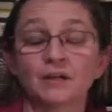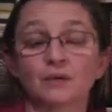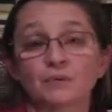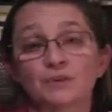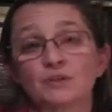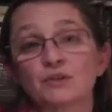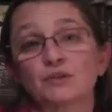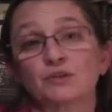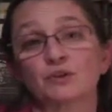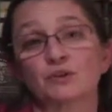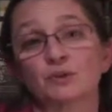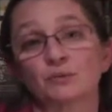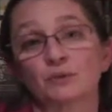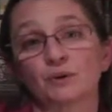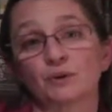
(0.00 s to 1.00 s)
with the
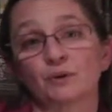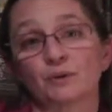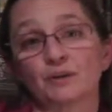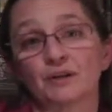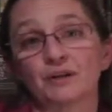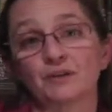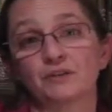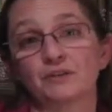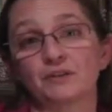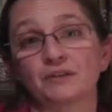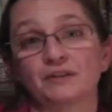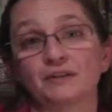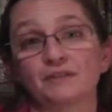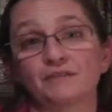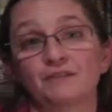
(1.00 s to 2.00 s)
social worker, we're not
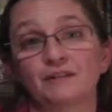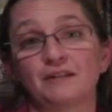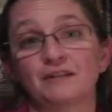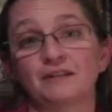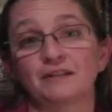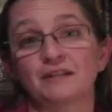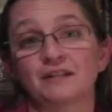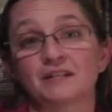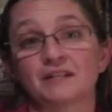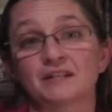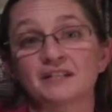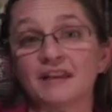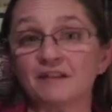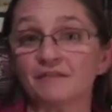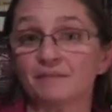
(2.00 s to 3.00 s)
totally feeling
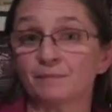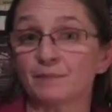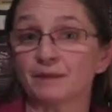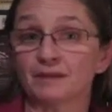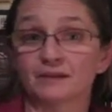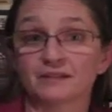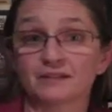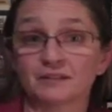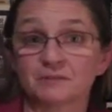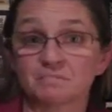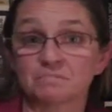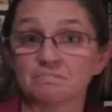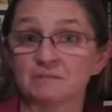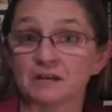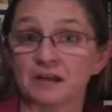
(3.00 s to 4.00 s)
safe because,
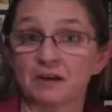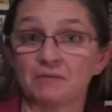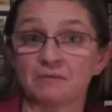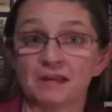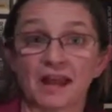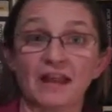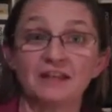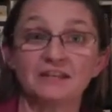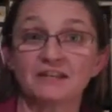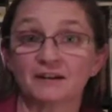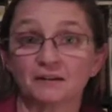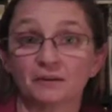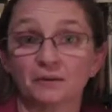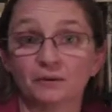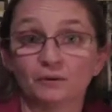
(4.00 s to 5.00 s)
you know, gangs
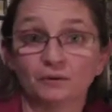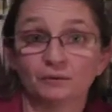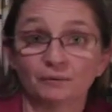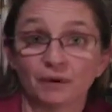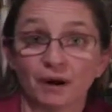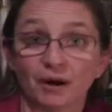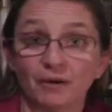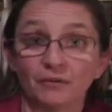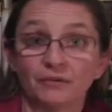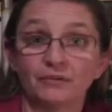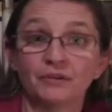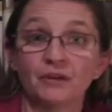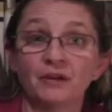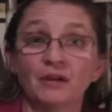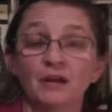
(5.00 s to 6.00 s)
are all around.
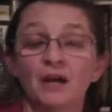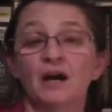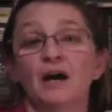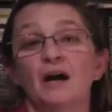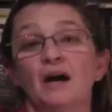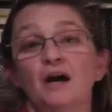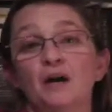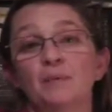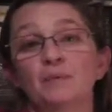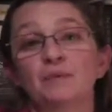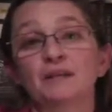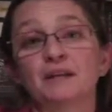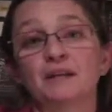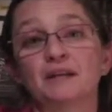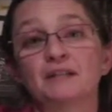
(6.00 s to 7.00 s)
But
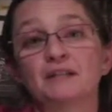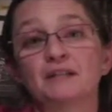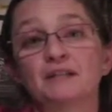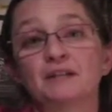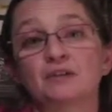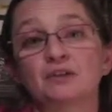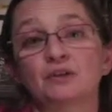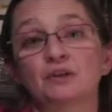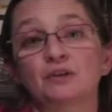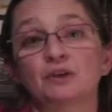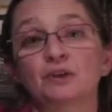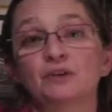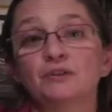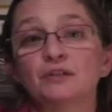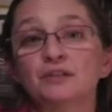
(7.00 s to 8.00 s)
I can see also the
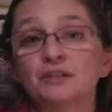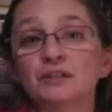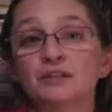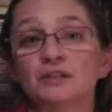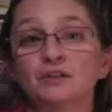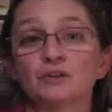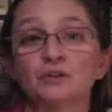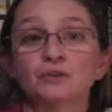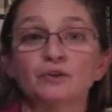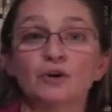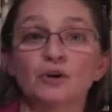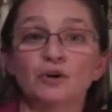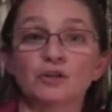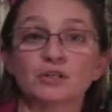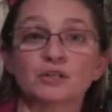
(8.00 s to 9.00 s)
condition, the
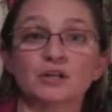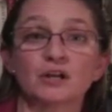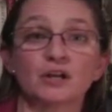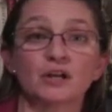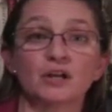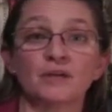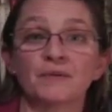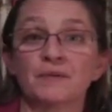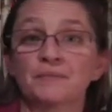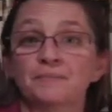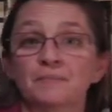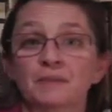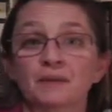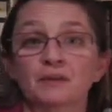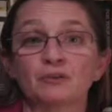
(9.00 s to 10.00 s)
noise,
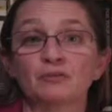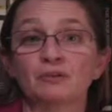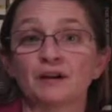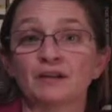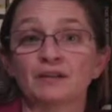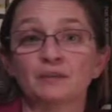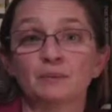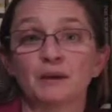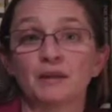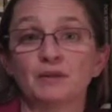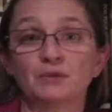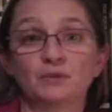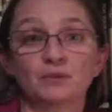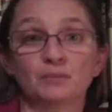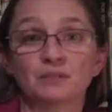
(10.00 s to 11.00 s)
the fact that the
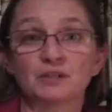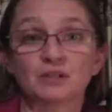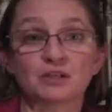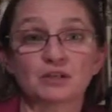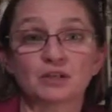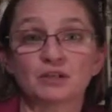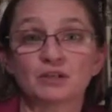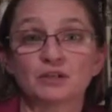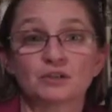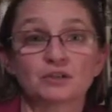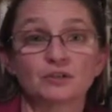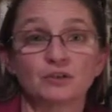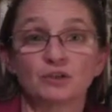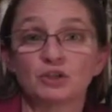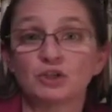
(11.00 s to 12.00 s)
bedroom is just
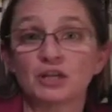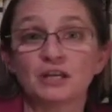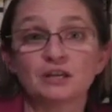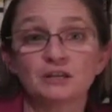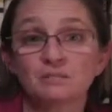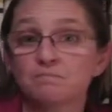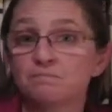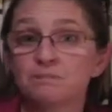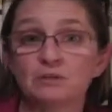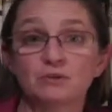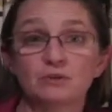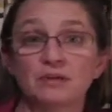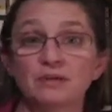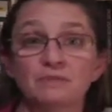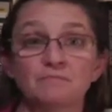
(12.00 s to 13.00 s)
a sheet
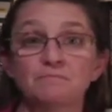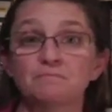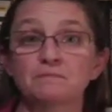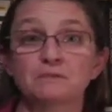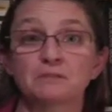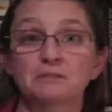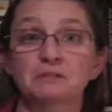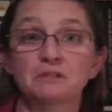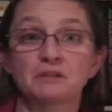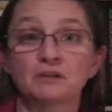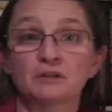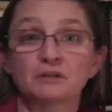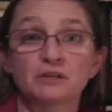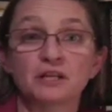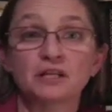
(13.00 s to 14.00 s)
between
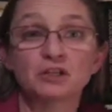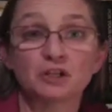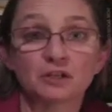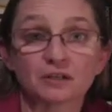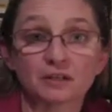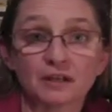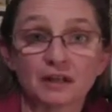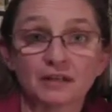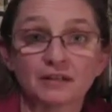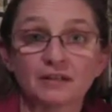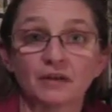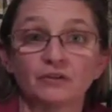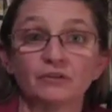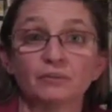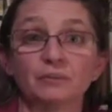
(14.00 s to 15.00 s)
the kitchen and the
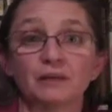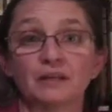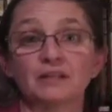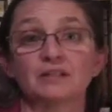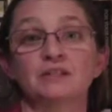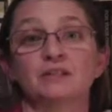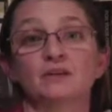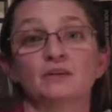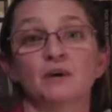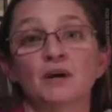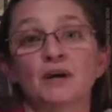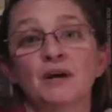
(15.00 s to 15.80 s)
other place. So